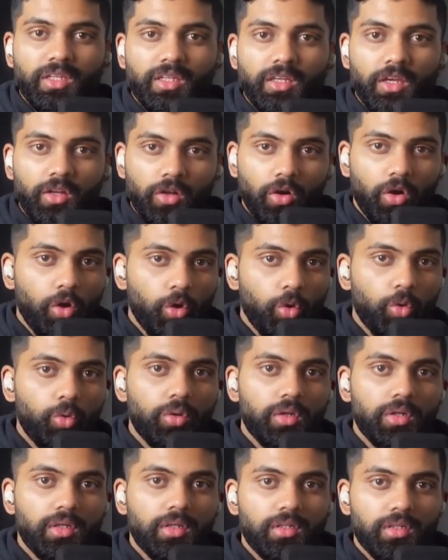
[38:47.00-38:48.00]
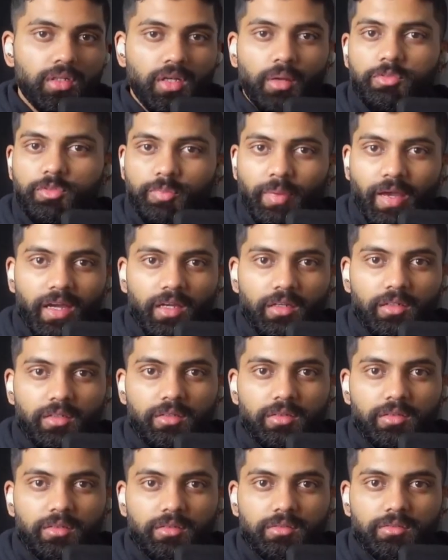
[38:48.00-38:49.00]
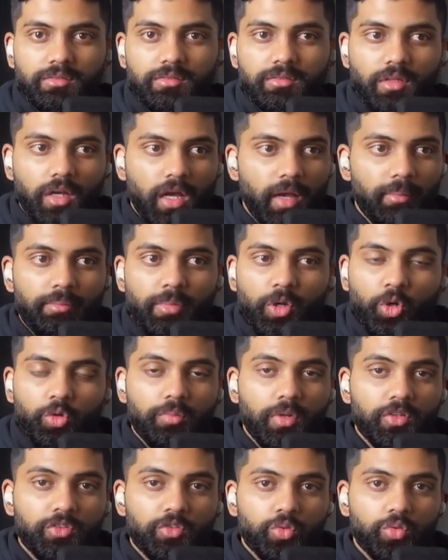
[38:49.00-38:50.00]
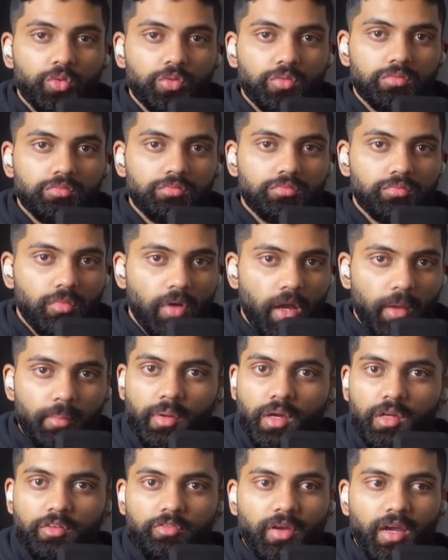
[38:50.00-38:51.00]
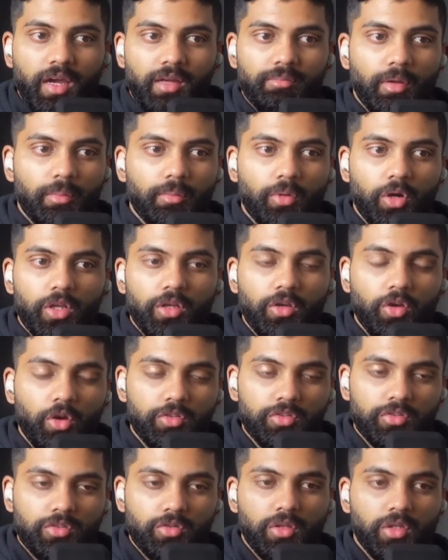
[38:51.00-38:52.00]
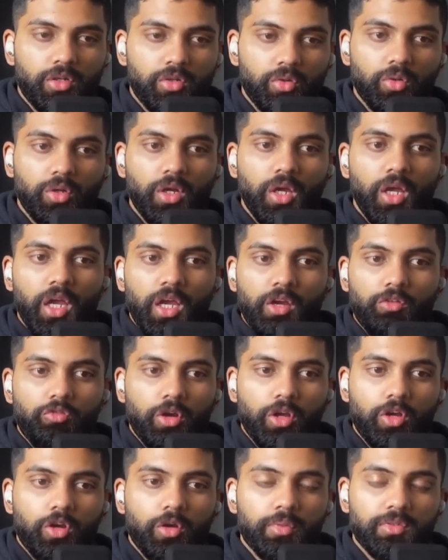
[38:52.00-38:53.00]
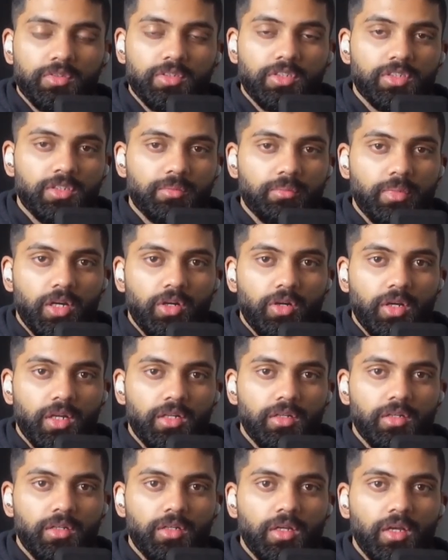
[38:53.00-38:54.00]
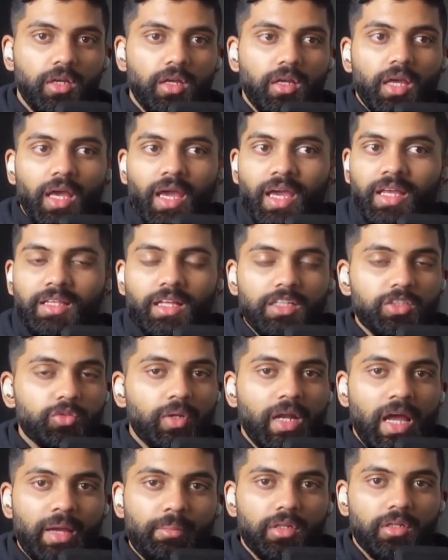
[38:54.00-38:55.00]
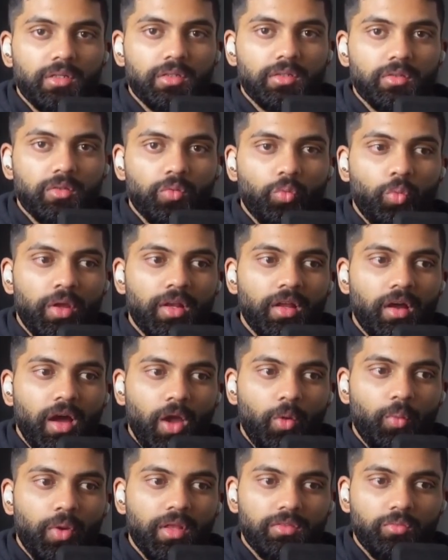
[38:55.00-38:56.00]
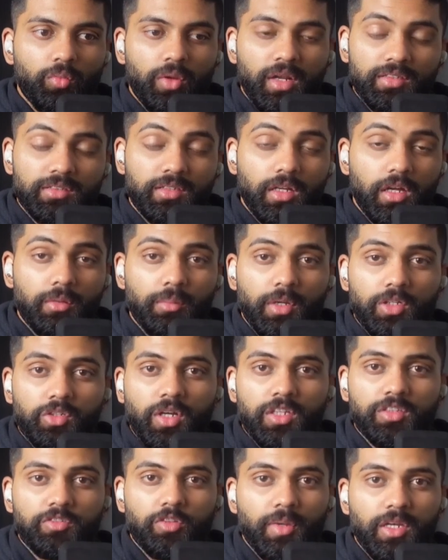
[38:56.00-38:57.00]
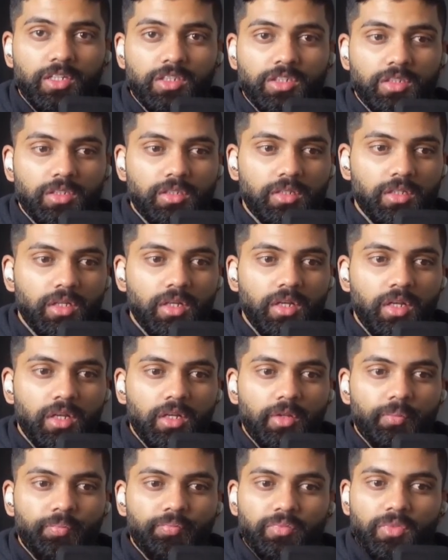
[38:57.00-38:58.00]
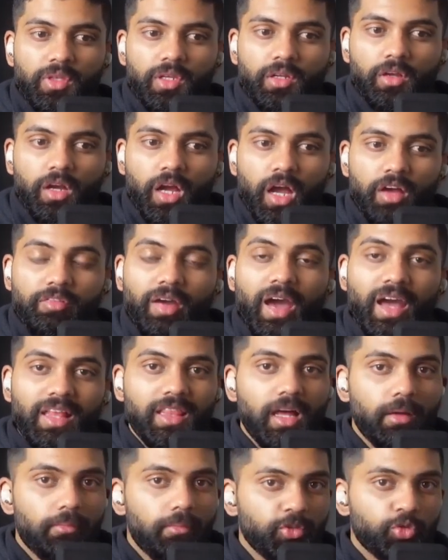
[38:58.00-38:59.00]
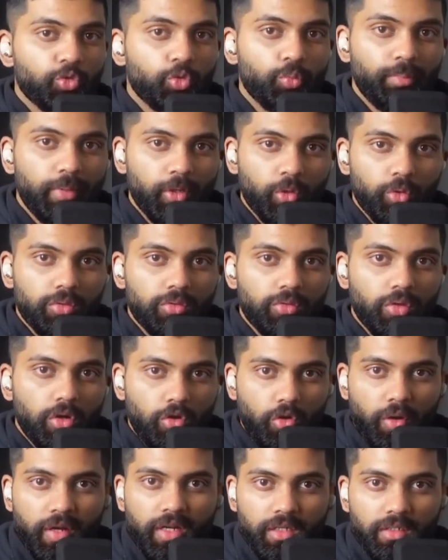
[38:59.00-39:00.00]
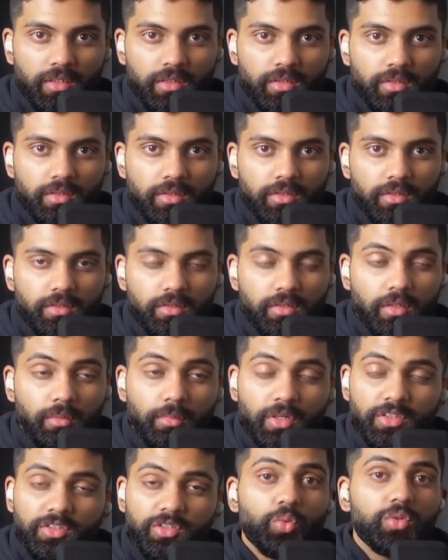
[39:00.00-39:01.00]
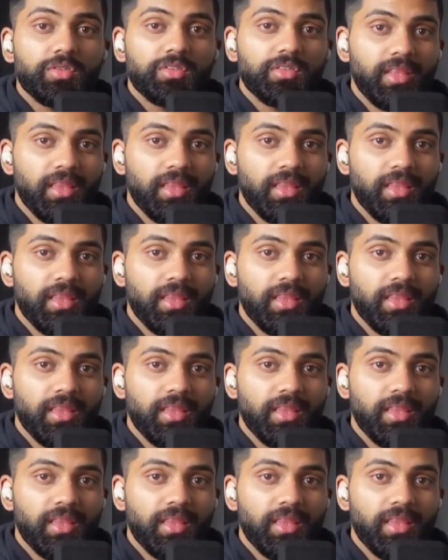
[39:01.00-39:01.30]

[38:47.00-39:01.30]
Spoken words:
it all comes back. I build muscle, I burn fat, my body goes through a little recomposition period. And that's what happened. When I started my transformation, I've had that muscle built already. The muscle was